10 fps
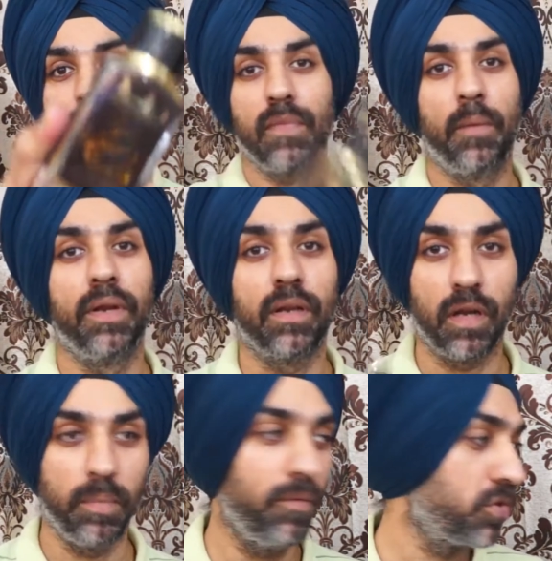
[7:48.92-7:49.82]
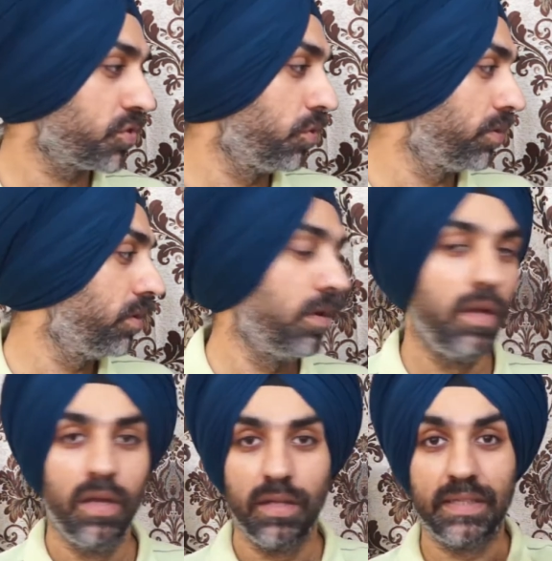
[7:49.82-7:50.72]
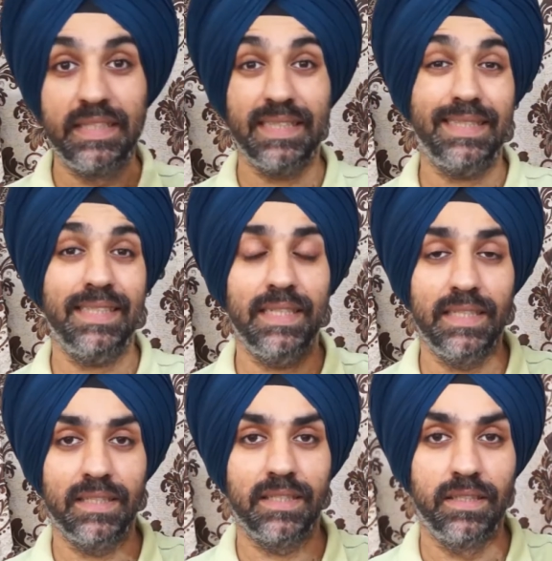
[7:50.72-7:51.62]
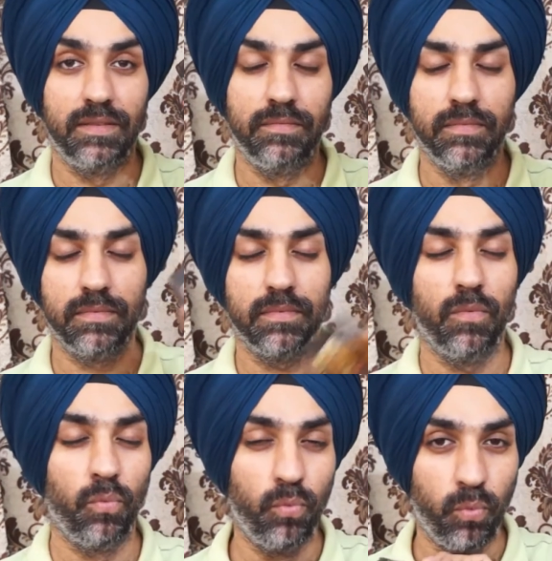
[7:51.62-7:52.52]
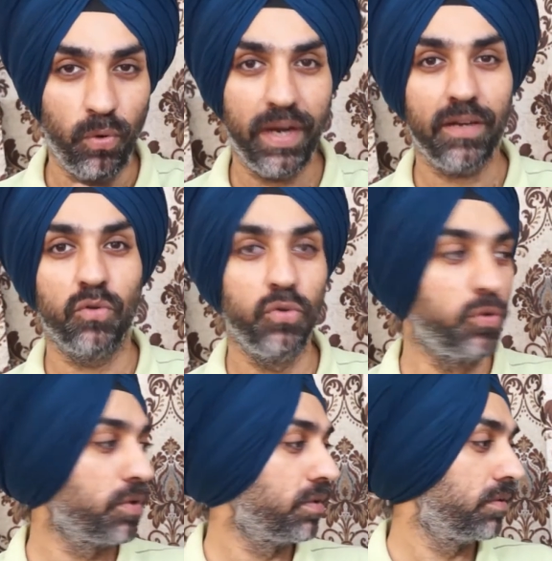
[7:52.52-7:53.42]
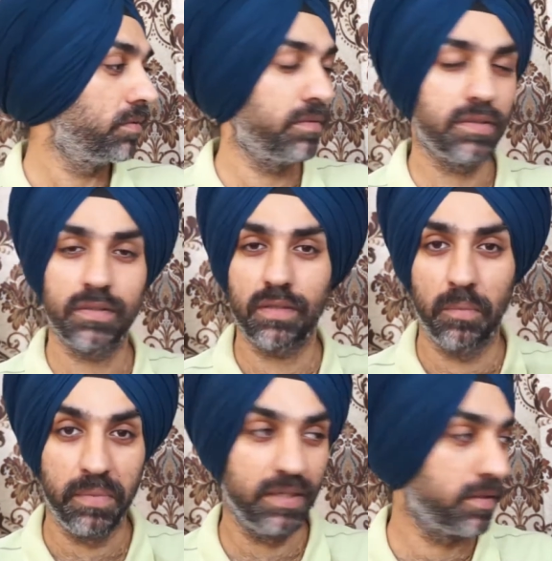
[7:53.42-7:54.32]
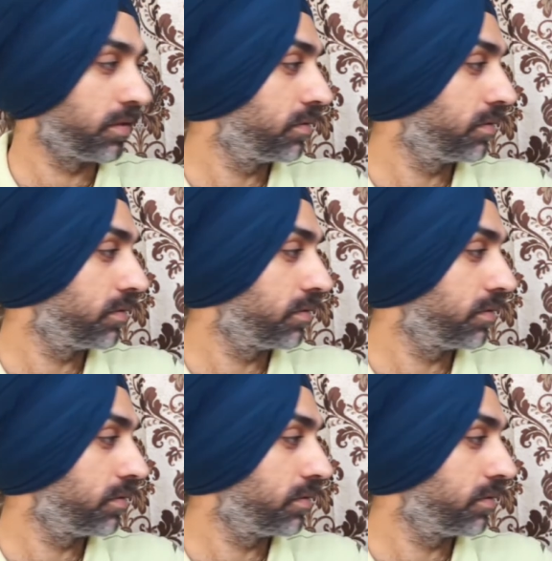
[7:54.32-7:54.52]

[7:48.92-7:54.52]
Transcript: I mean, Ragba was good. This is way too good. This is amazing.